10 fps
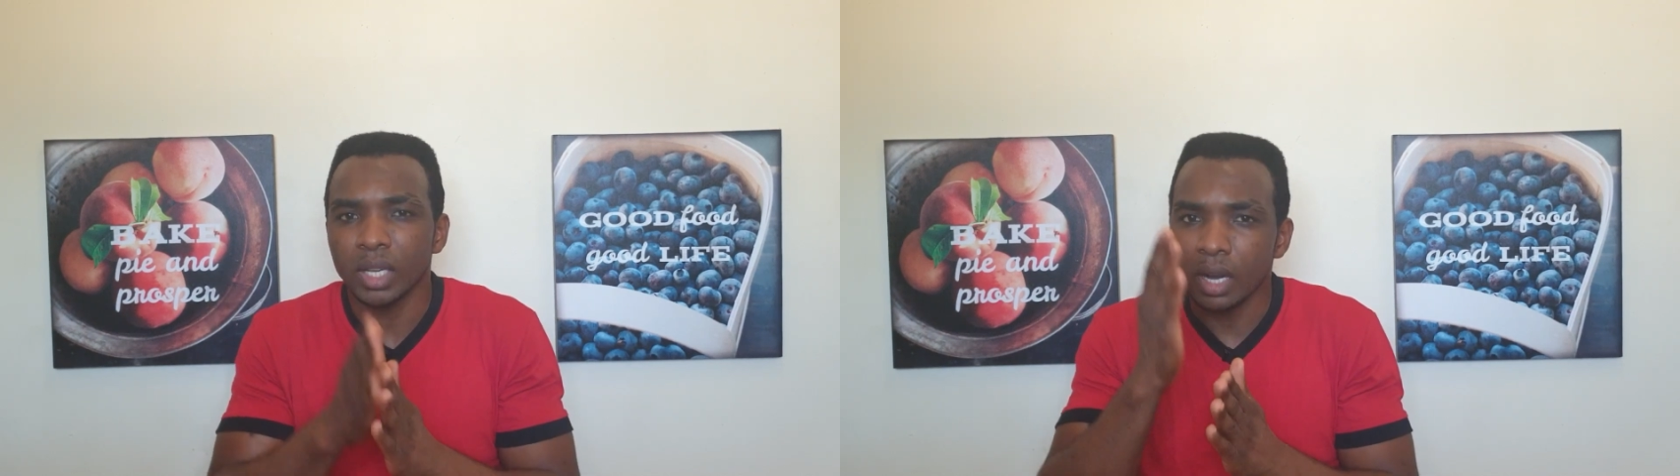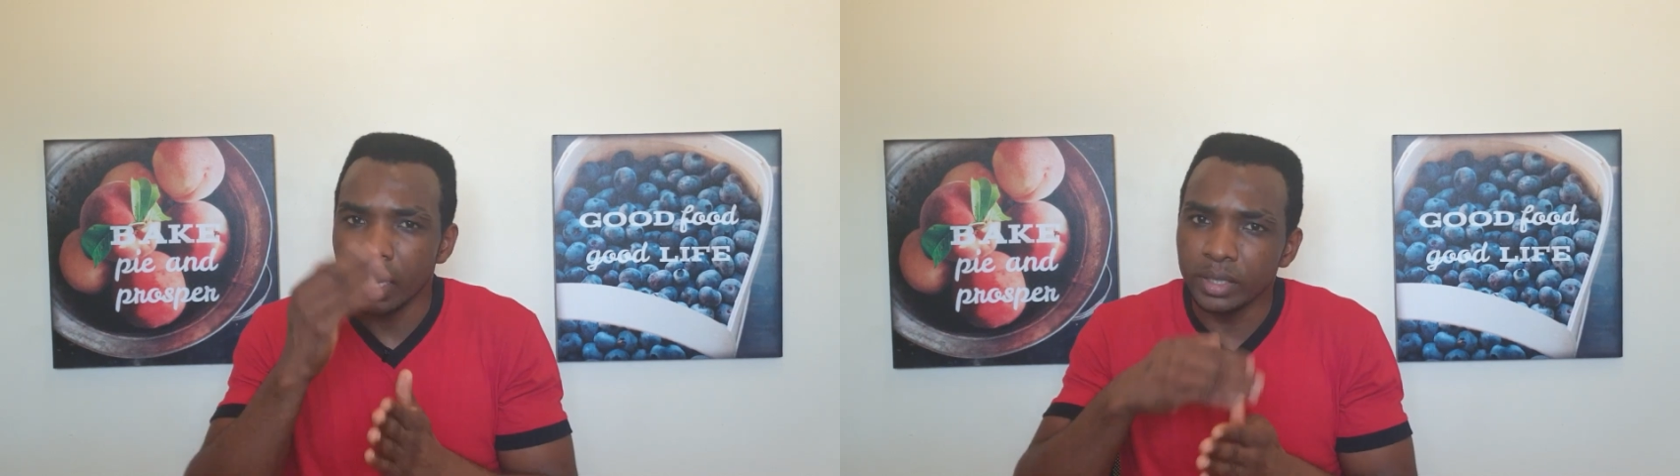
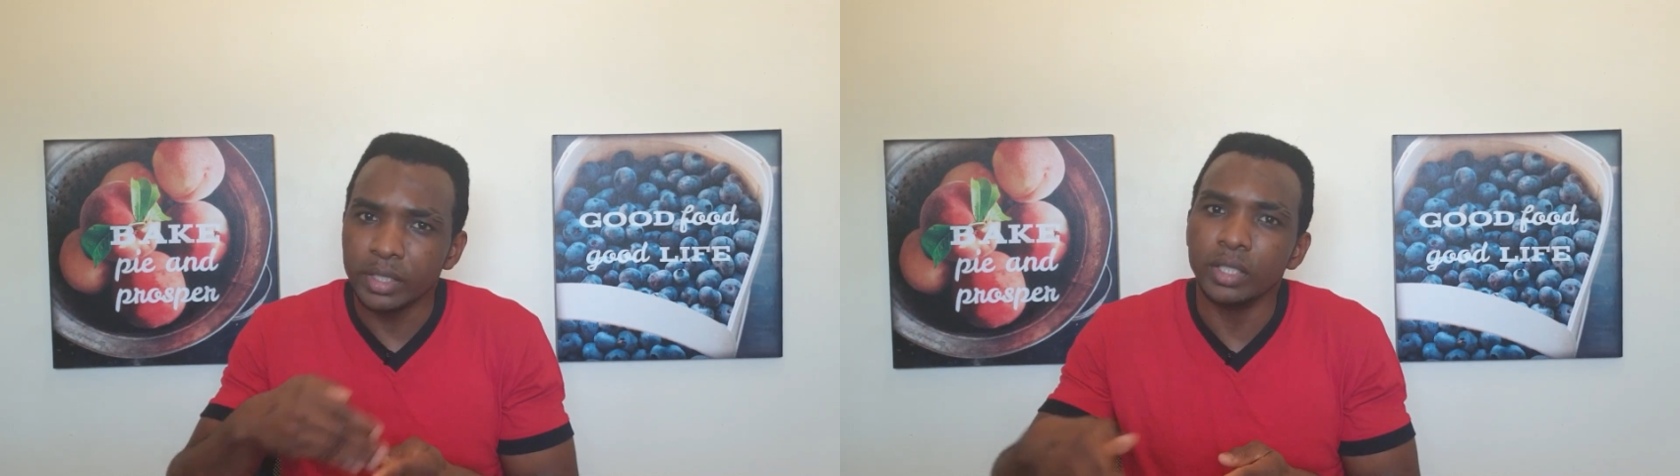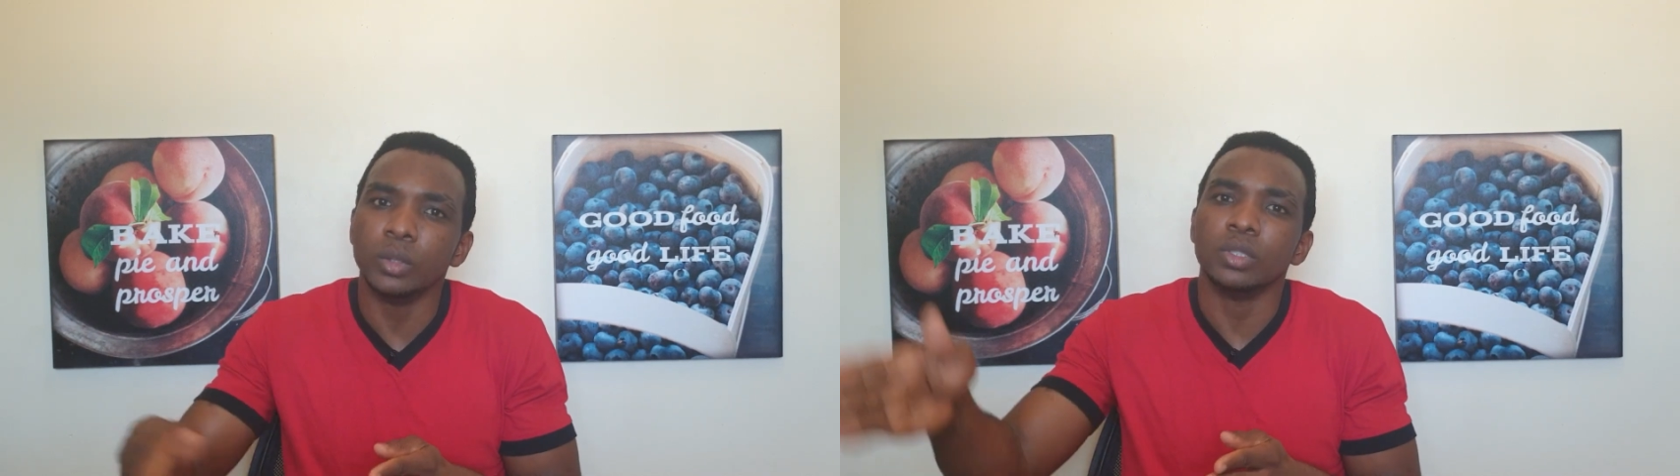
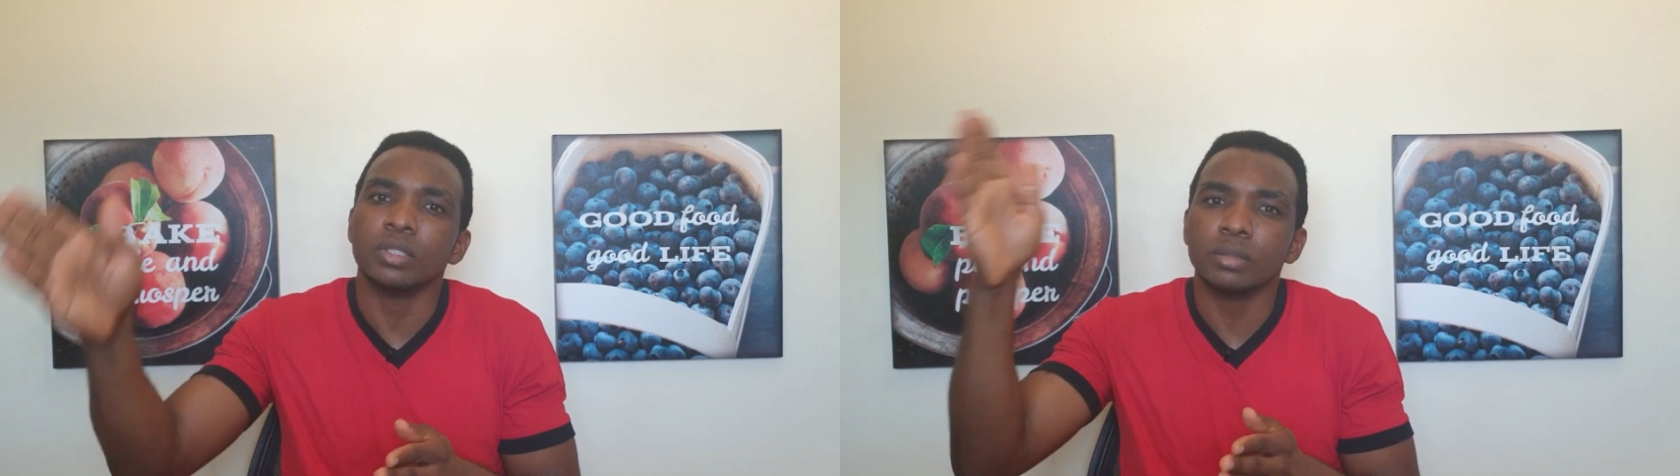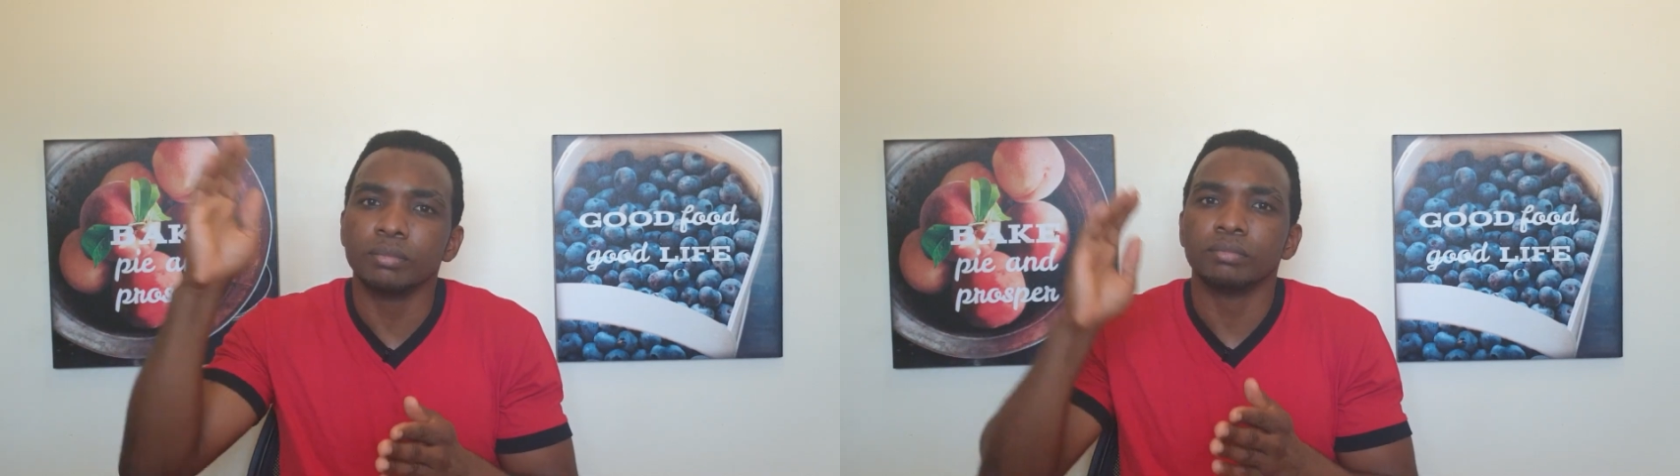
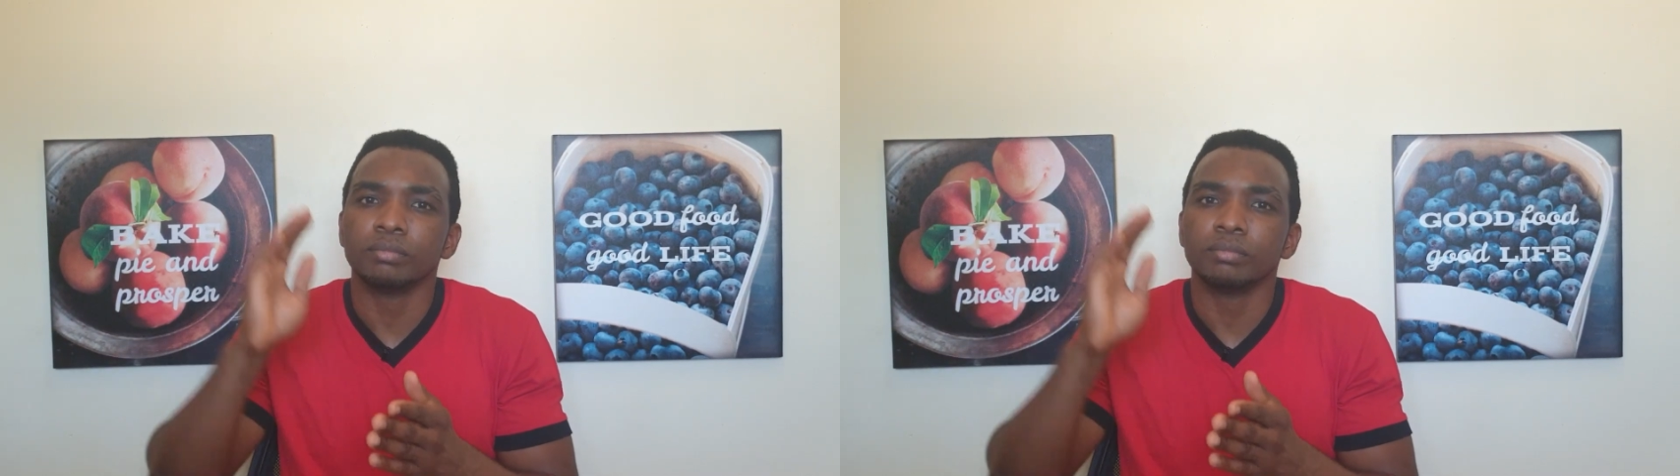continues